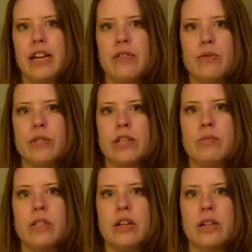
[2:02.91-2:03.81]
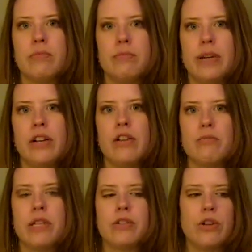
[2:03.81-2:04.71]
Now everyone's going to be talking my ear
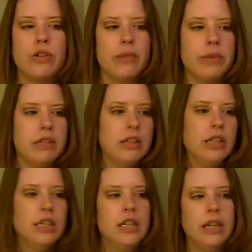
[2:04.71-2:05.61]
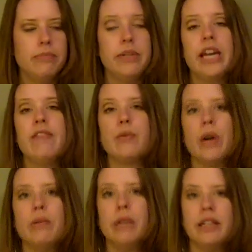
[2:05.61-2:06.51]
off about Star Trek. But, not
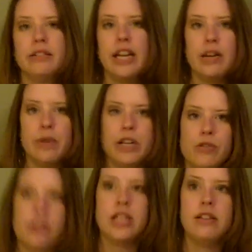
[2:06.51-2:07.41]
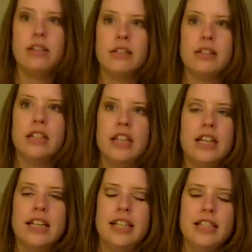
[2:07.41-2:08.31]
everyone, but anyone interested.
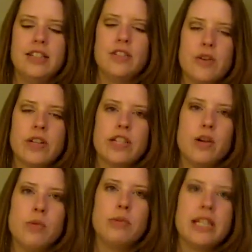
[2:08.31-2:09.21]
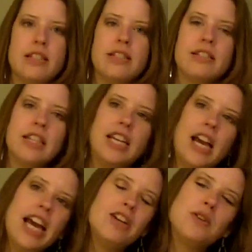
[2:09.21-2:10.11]
This is going terrible places.
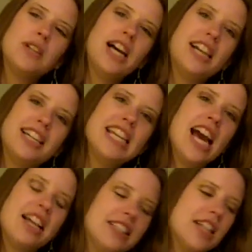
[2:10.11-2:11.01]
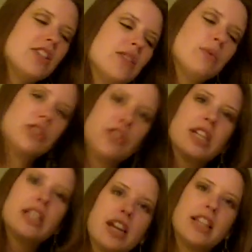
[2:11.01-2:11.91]
I don't, yeah, we're just
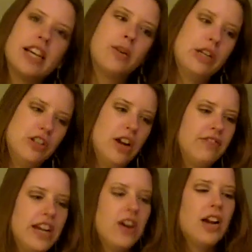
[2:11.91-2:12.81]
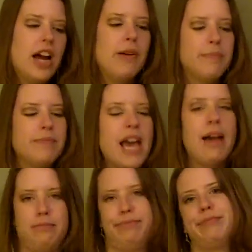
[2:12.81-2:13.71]
going to cut that question off there. Yeah.
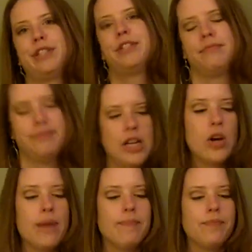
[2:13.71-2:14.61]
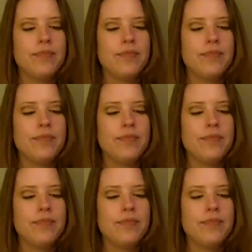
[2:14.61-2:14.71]
Okay.